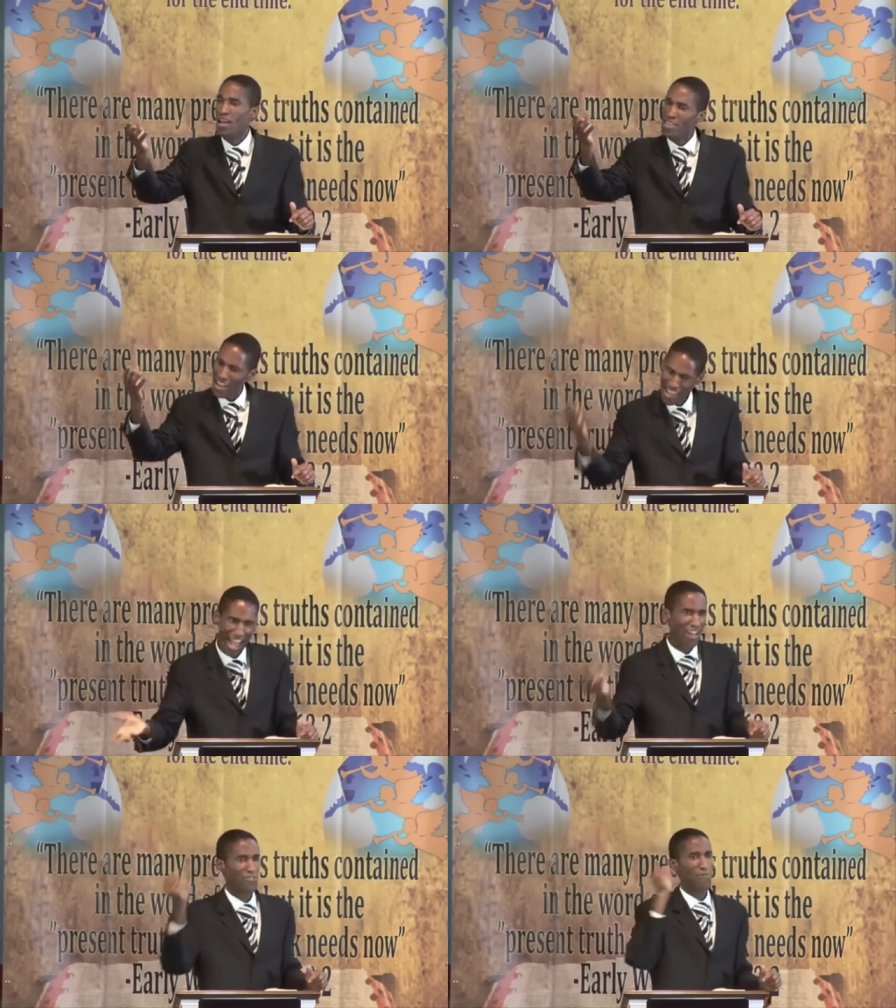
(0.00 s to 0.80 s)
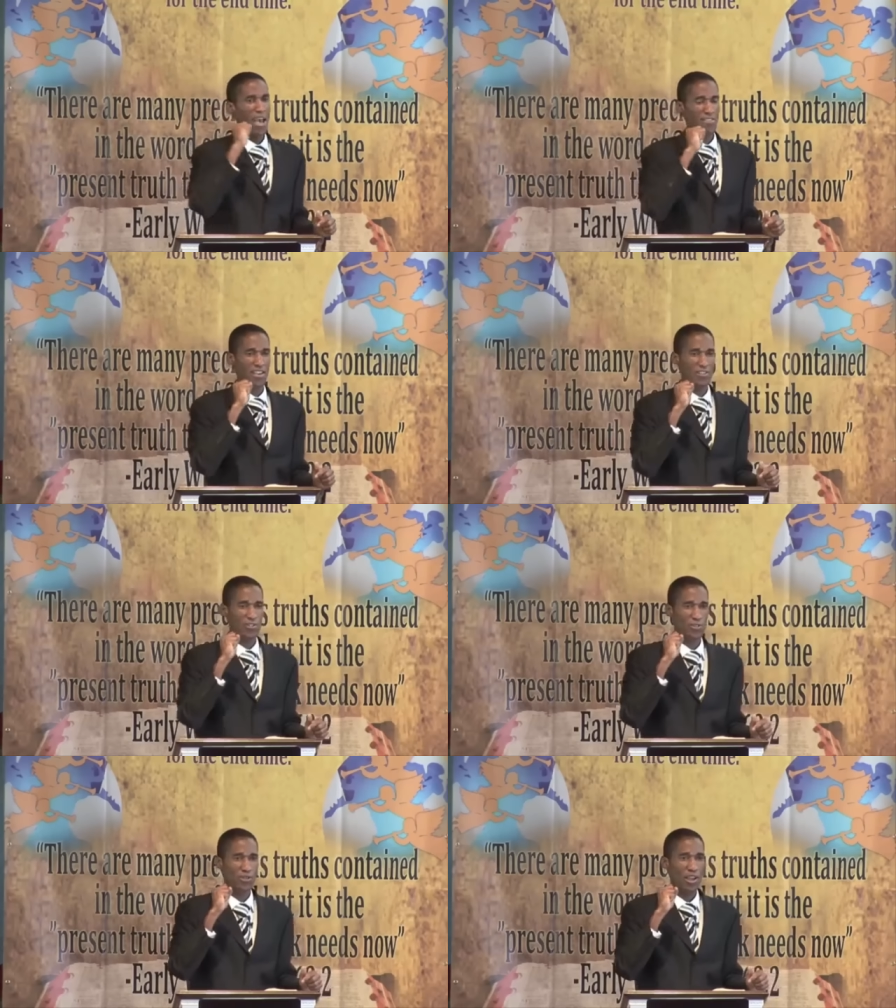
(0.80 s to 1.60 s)
The health
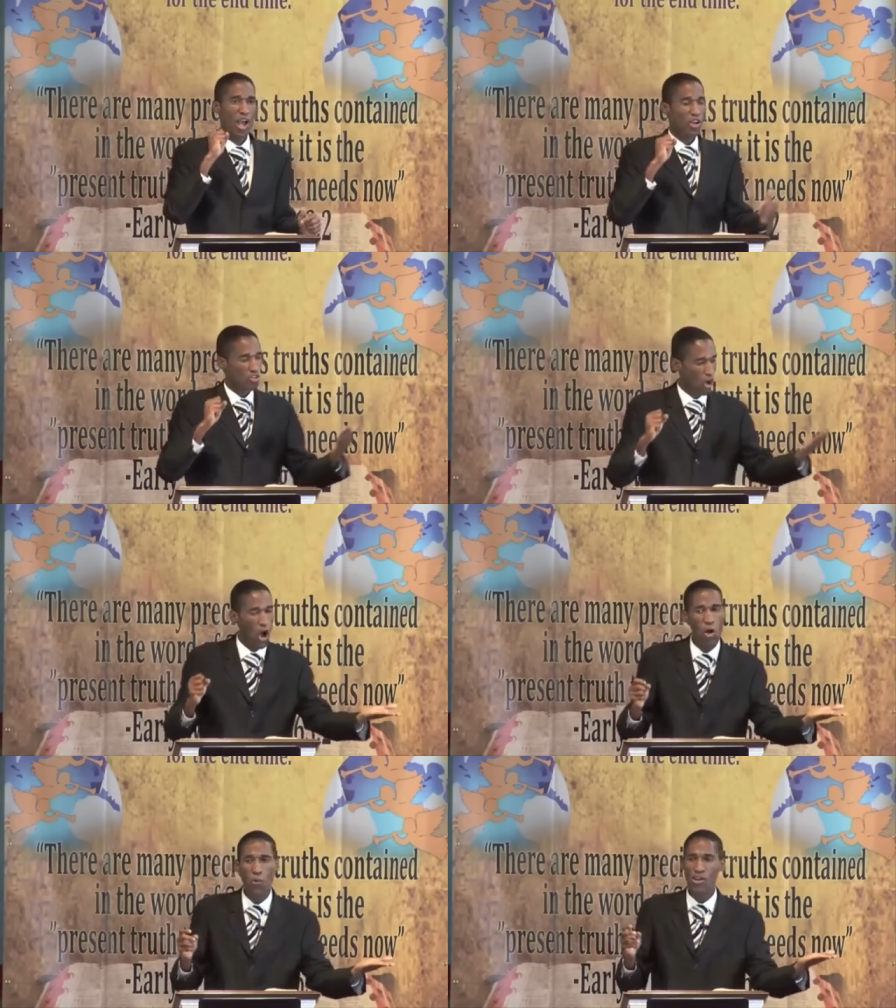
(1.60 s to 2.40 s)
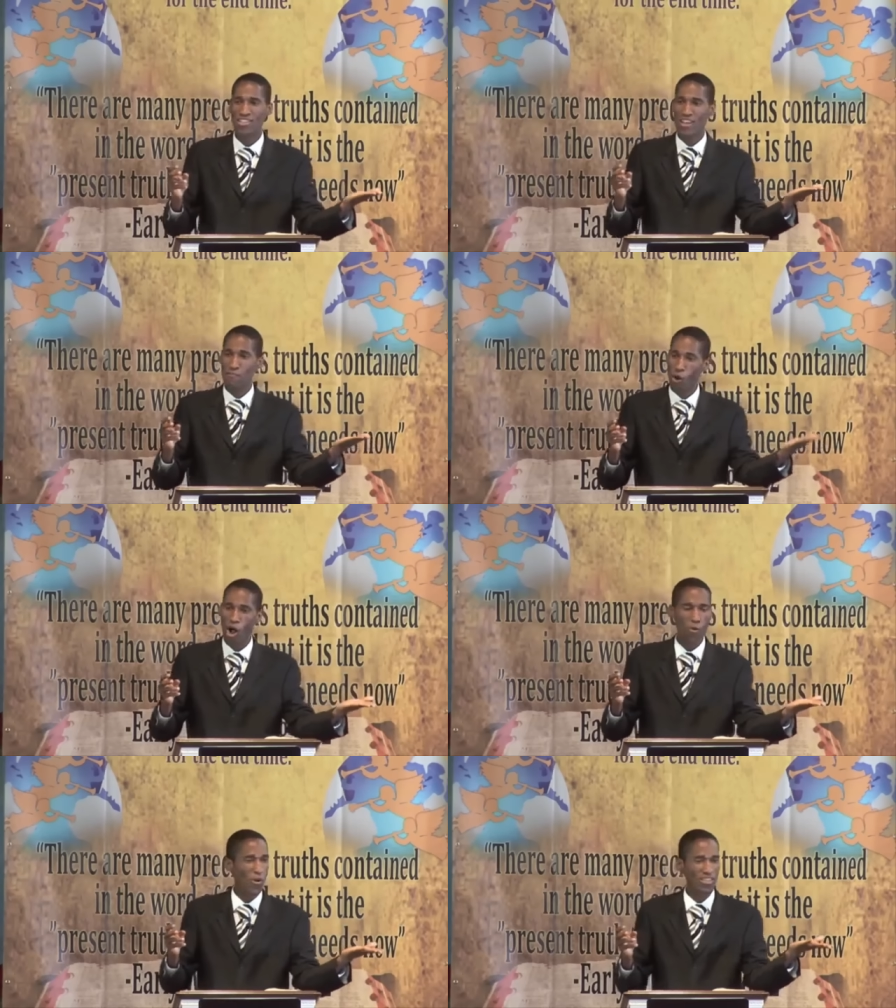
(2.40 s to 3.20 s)
message. Saul was,
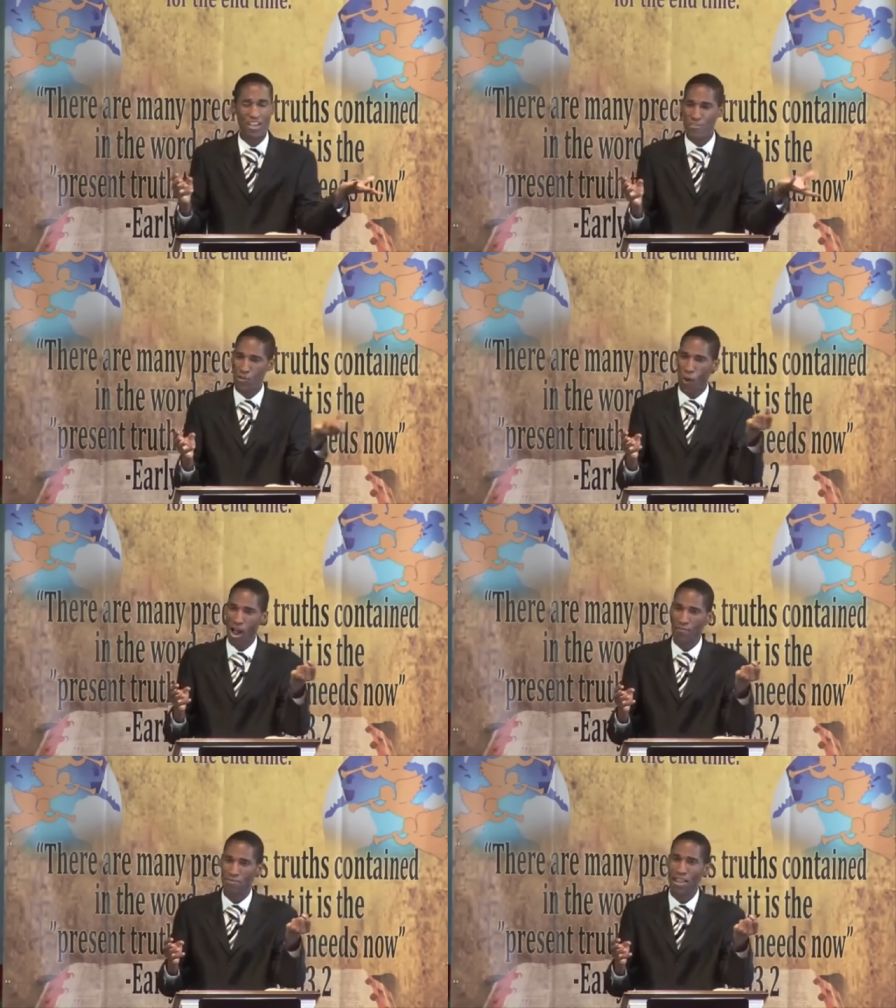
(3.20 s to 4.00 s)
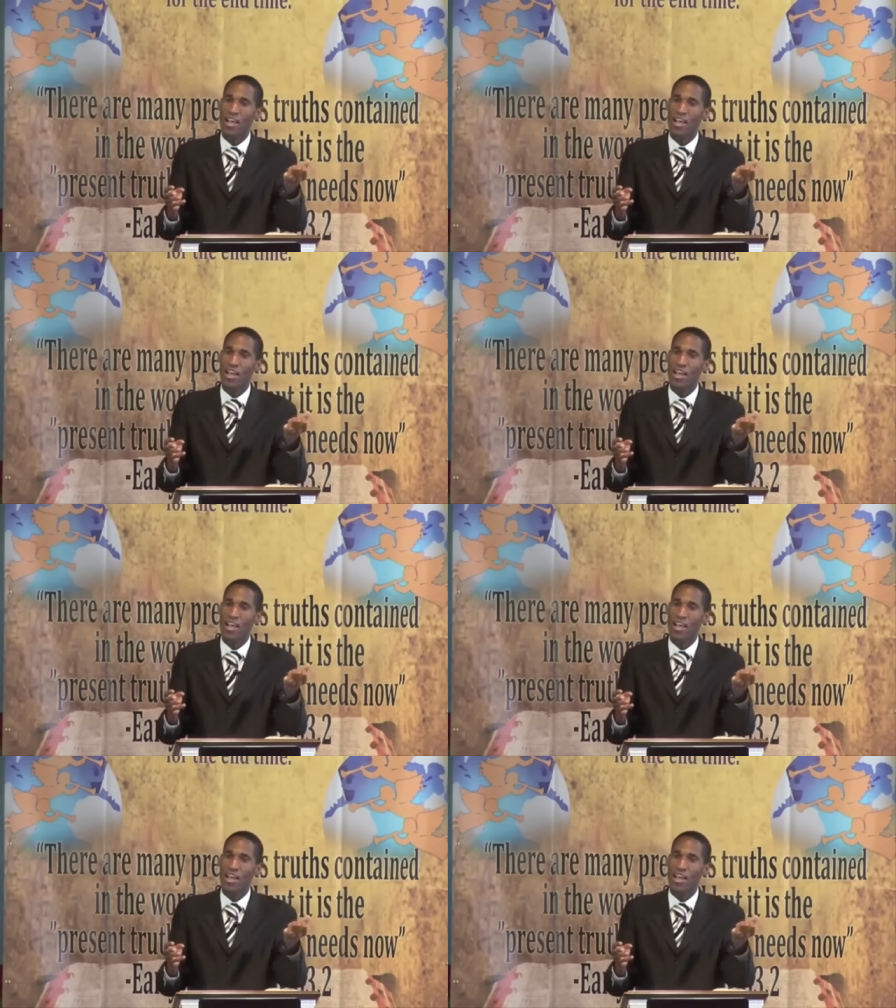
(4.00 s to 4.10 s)
Paul was given what?